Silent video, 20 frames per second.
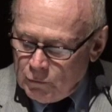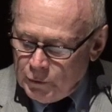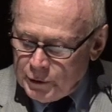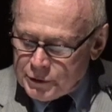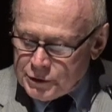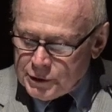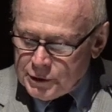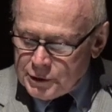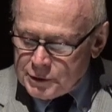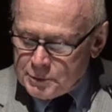
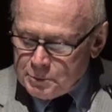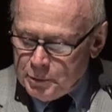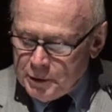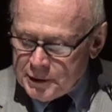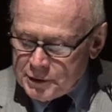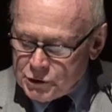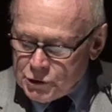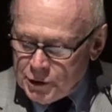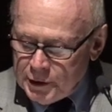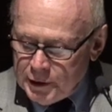which has
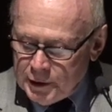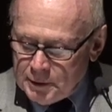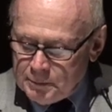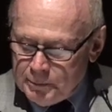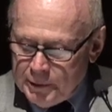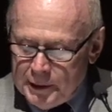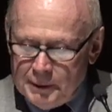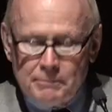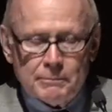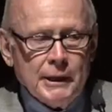been chaired
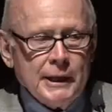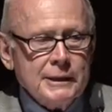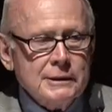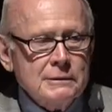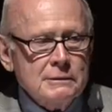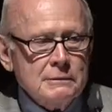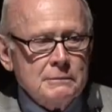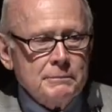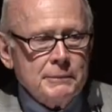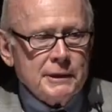by
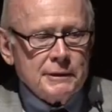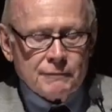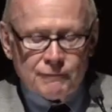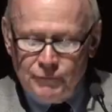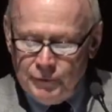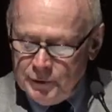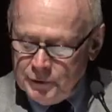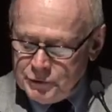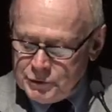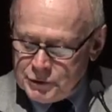Michael
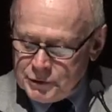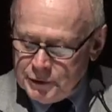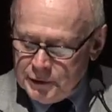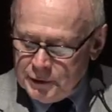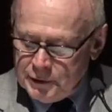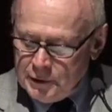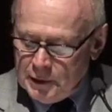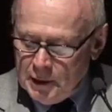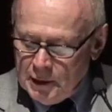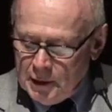
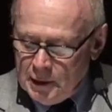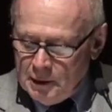McPherson,